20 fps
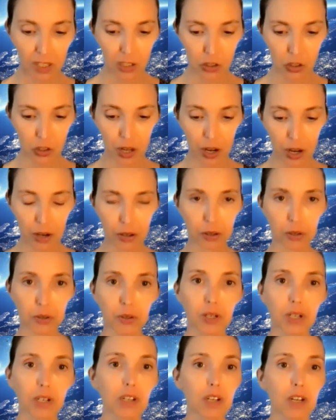
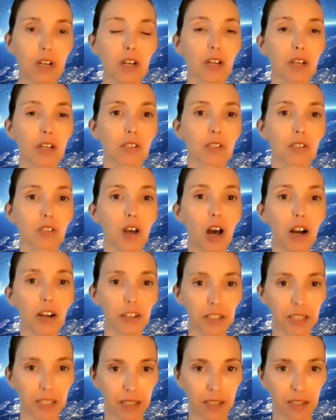So
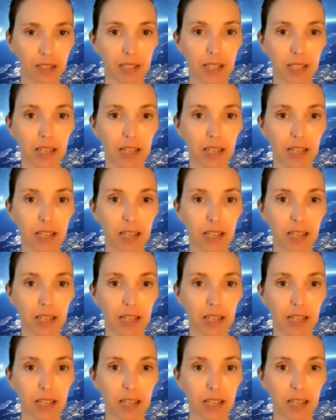Socrates